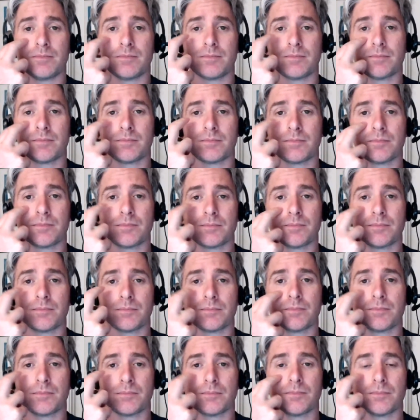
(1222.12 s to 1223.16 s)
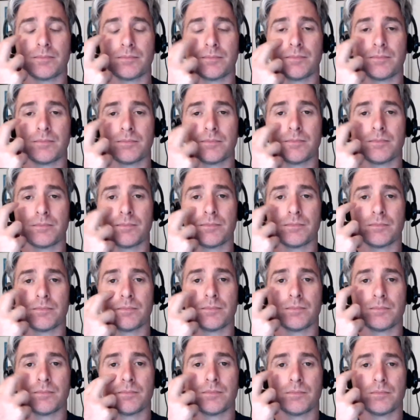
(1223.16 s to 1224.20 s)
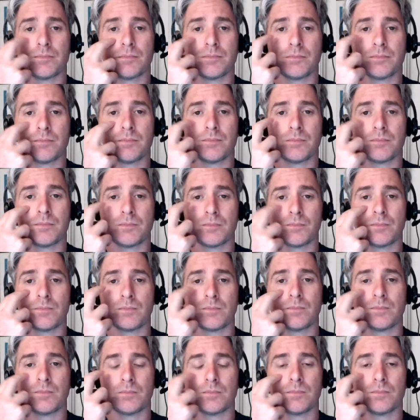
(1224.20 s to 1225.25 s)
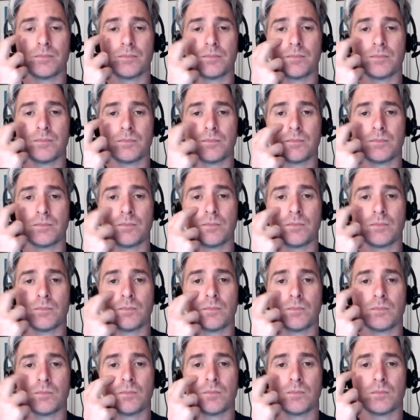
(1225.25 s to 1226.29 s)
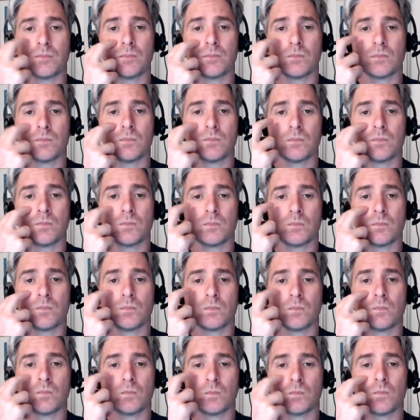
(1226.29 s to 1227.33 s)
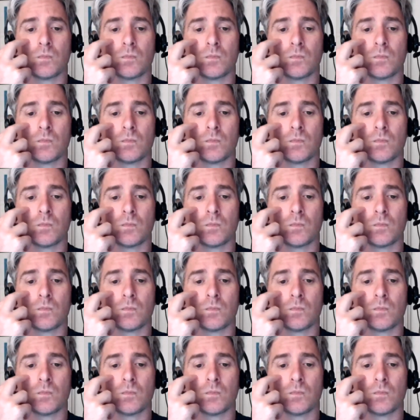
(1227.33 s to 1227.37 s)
Nobody speaks.